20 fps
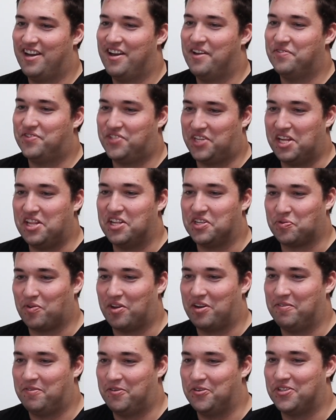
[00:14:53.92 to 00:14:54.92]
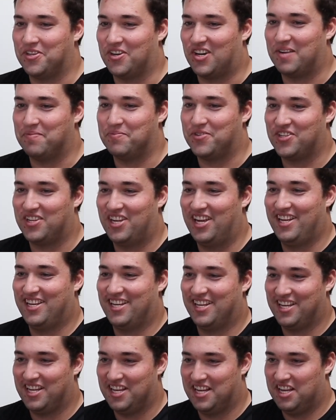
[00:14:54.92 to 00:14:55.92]
Seen this one a few times.
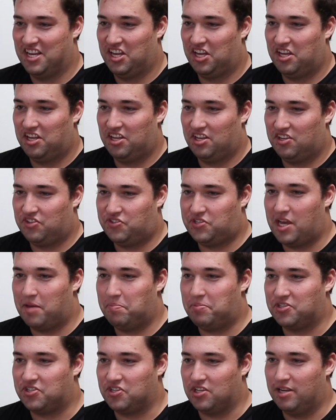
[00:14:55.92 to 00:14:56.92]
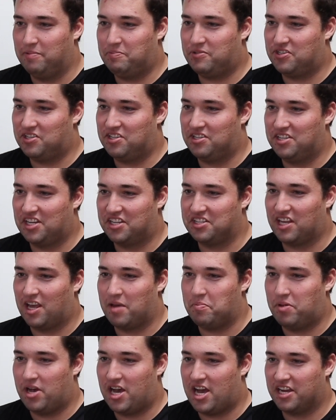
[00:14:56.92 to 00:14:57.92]
Zamper slips, doesn't
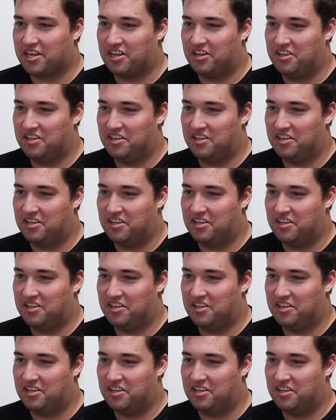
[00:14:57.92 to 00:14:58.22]
get back.